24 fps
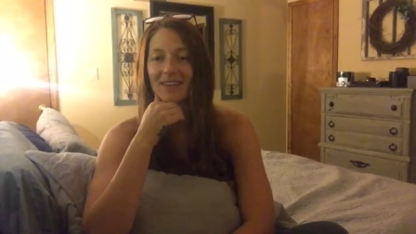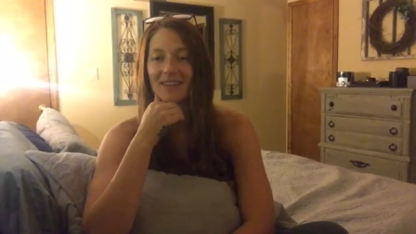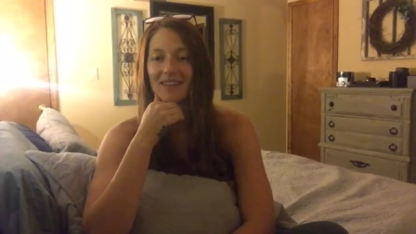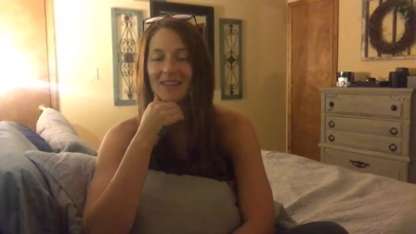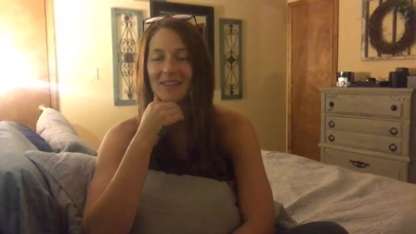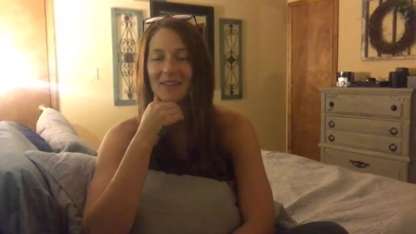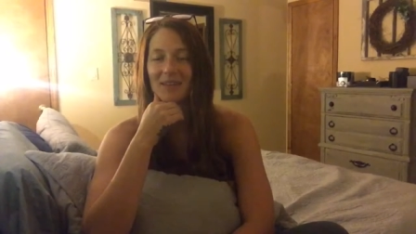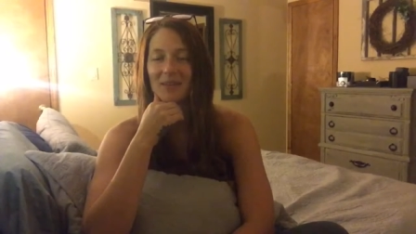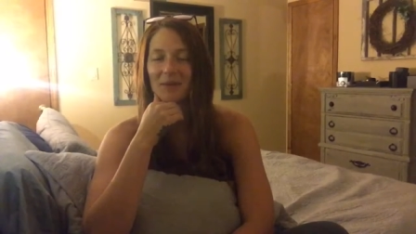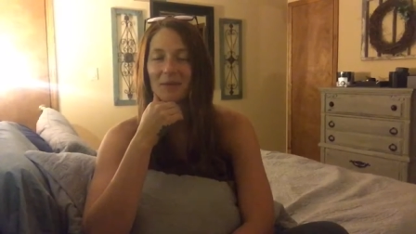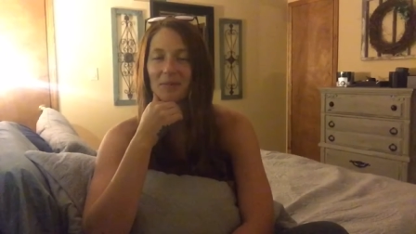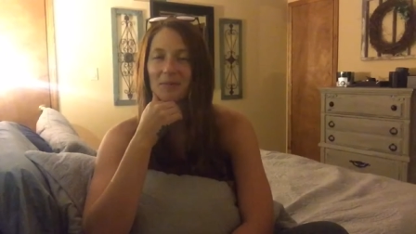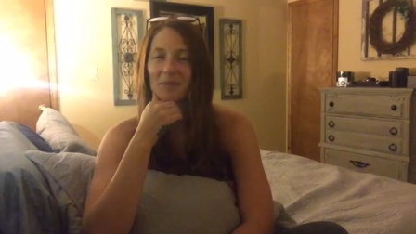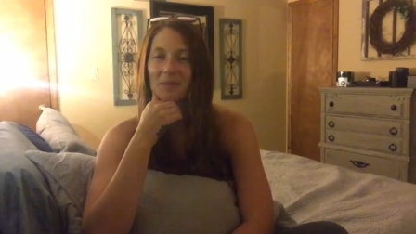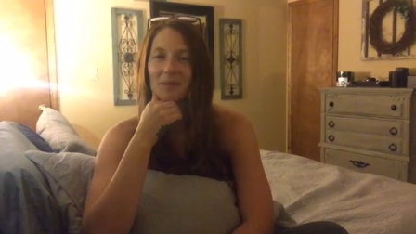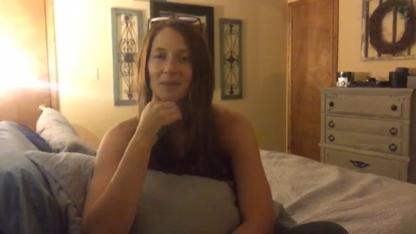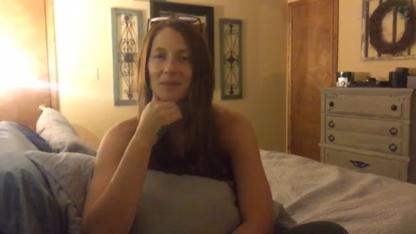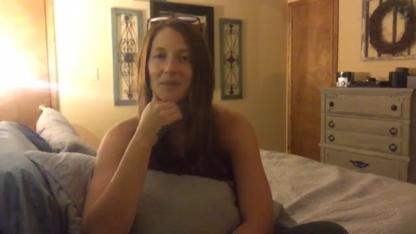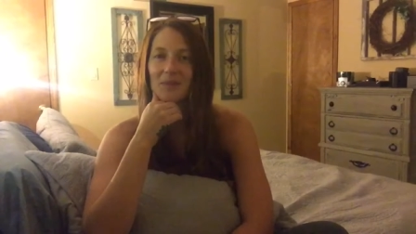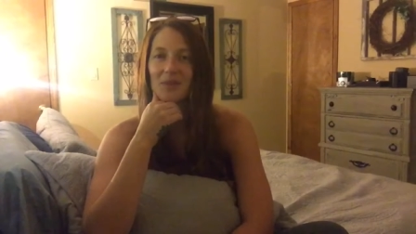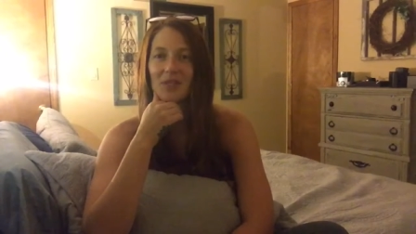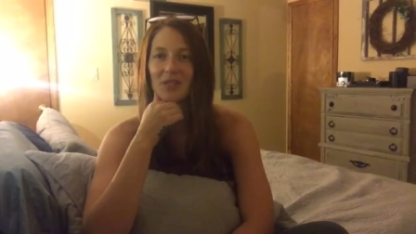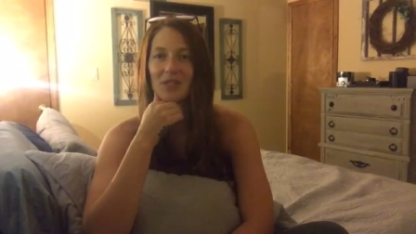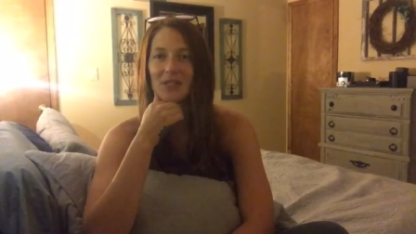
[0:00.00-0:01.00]
so
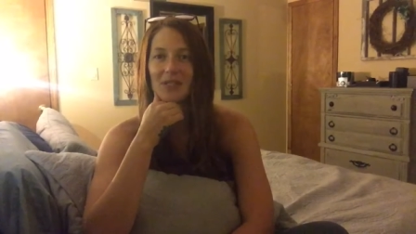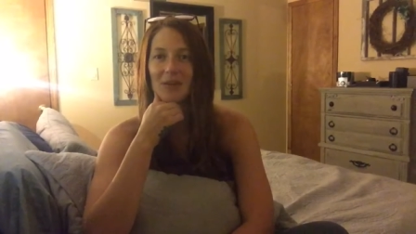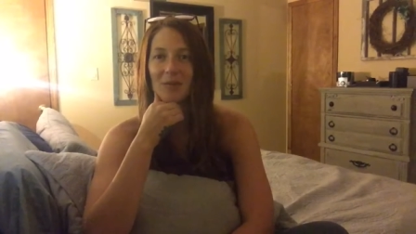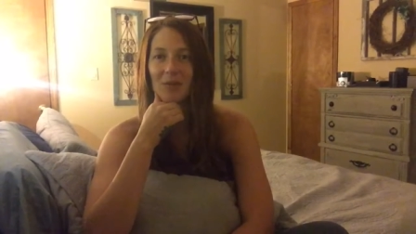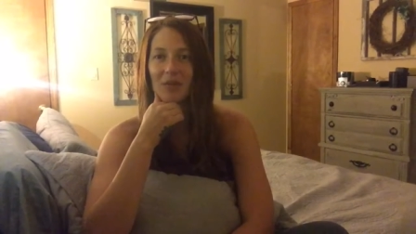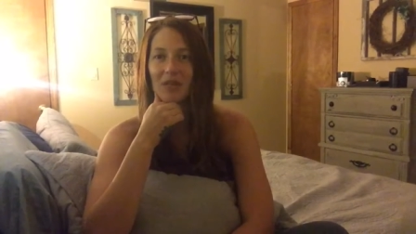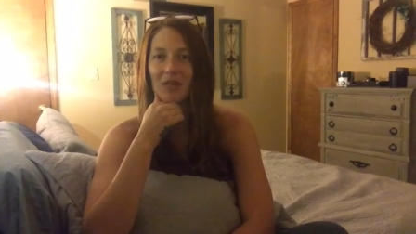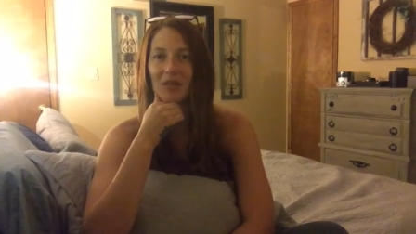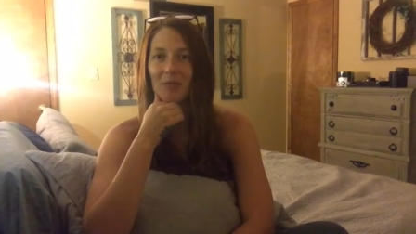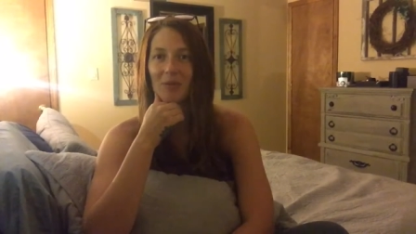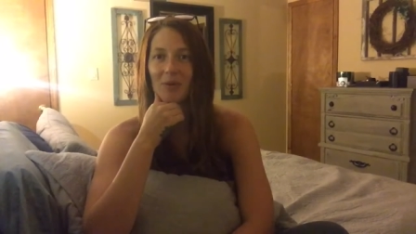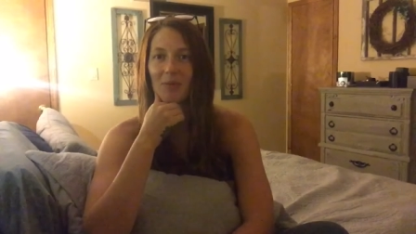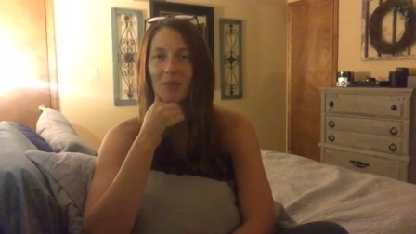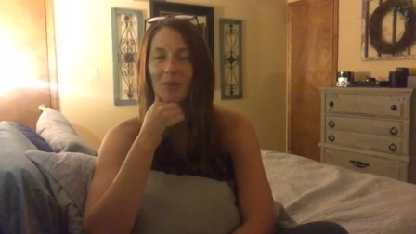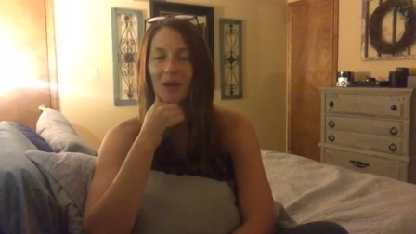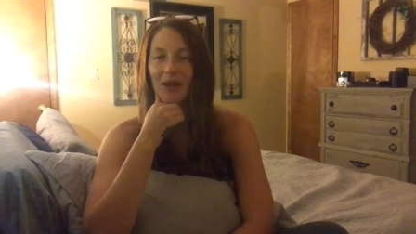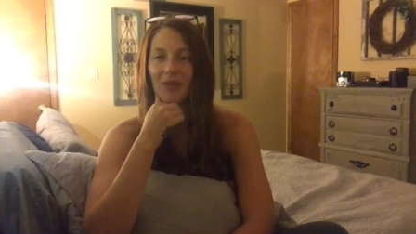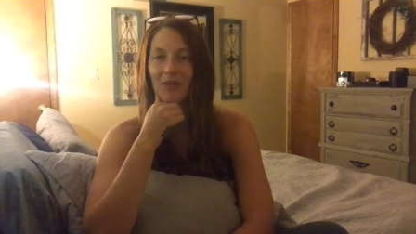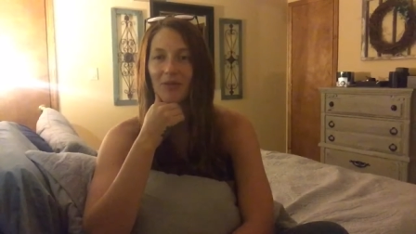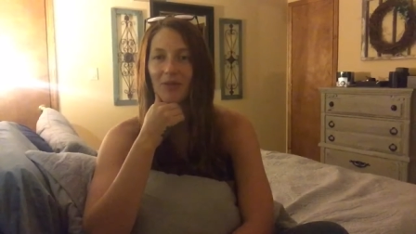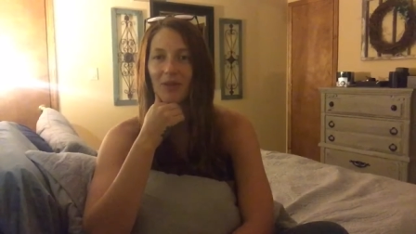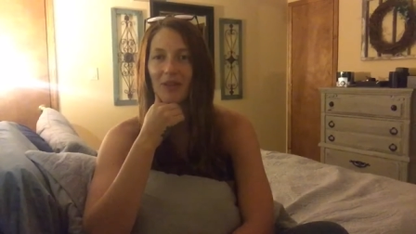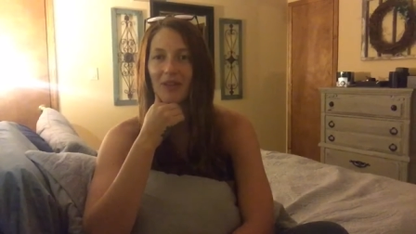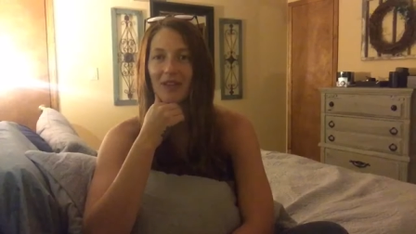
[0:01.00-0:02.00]
just something to be
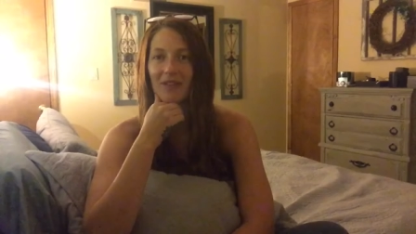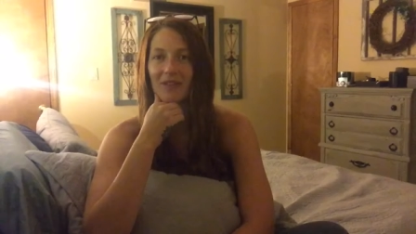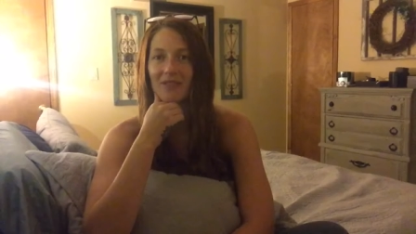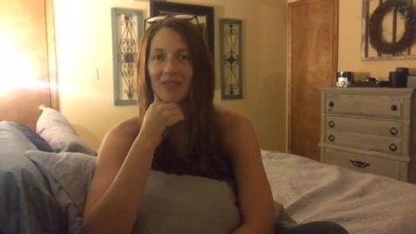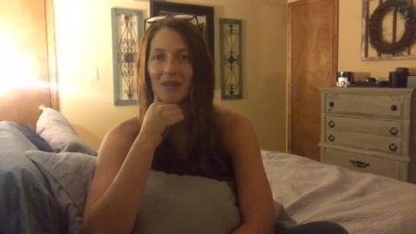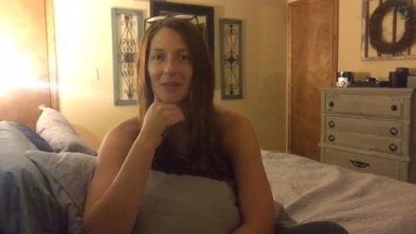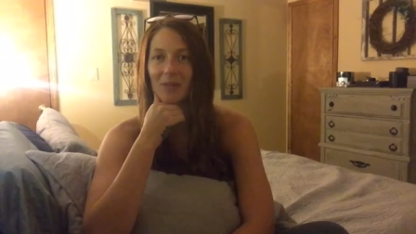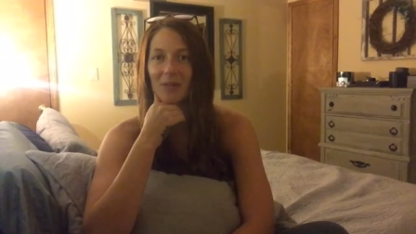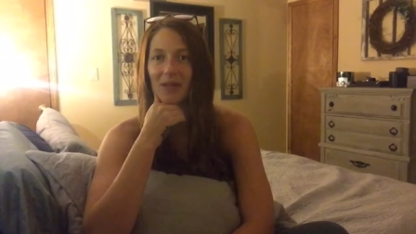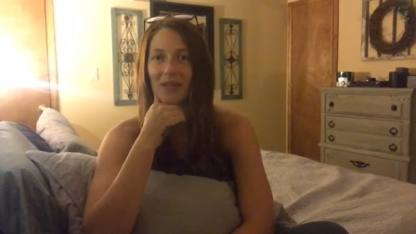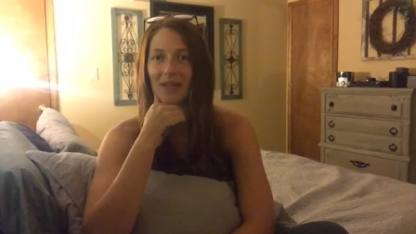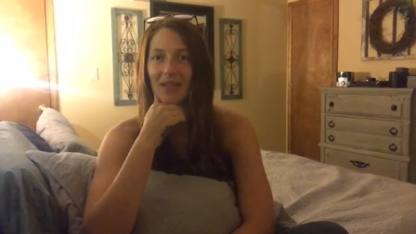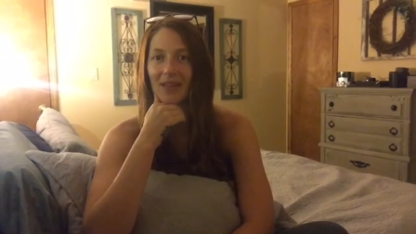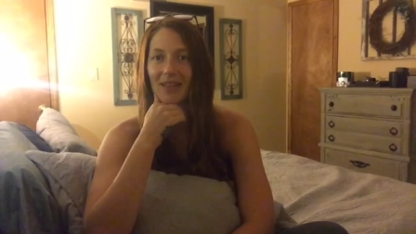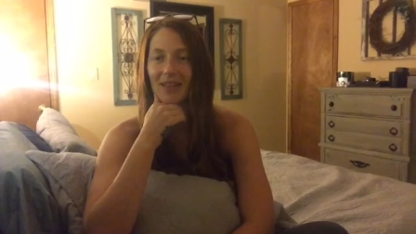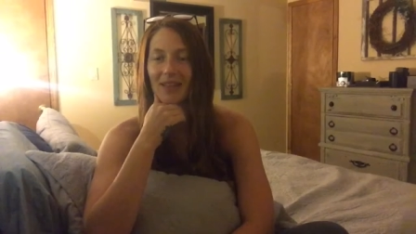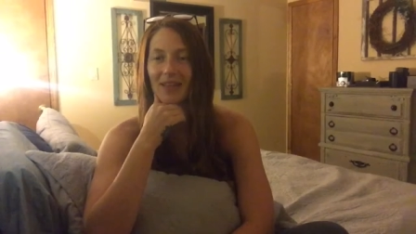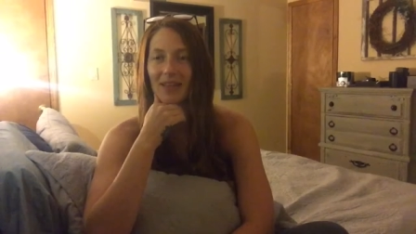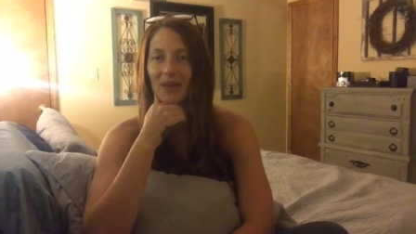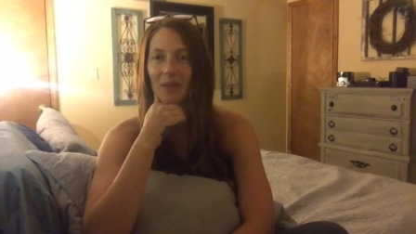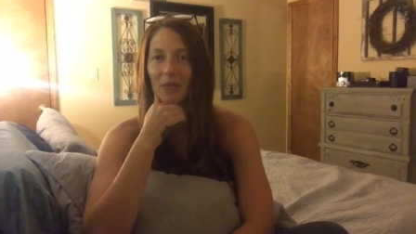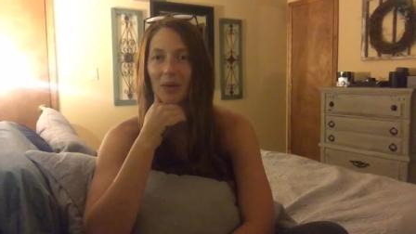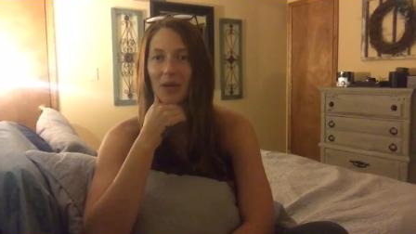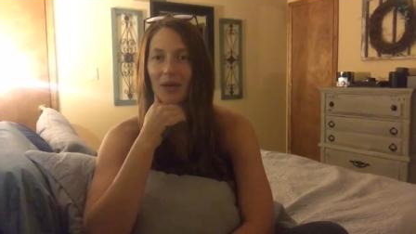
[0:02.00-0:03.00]
mindful of something to
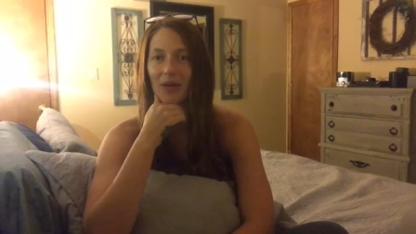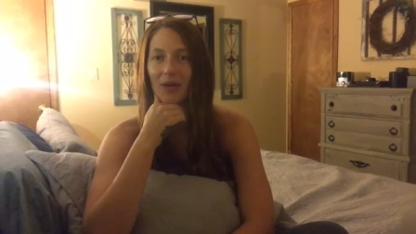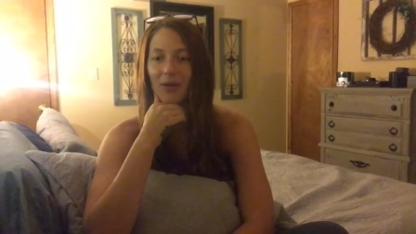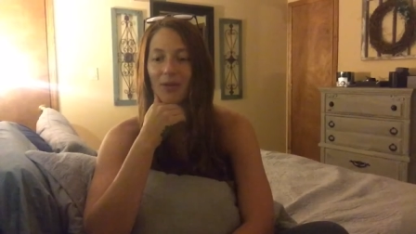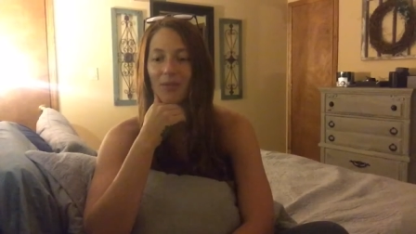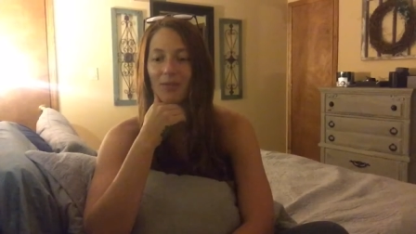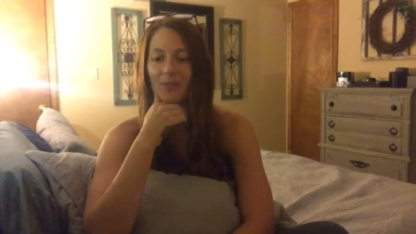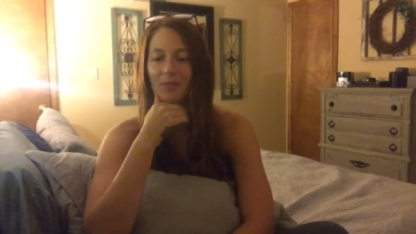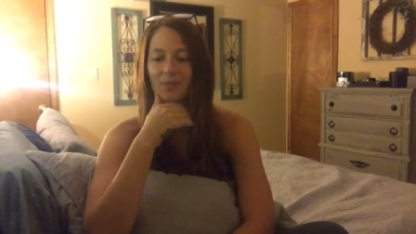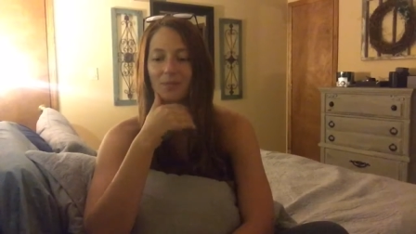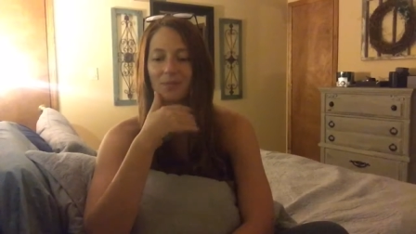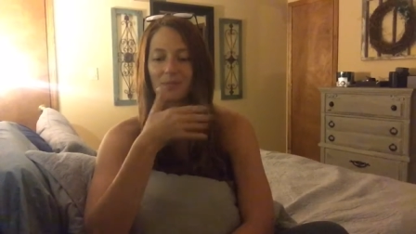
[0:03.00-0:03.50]
think about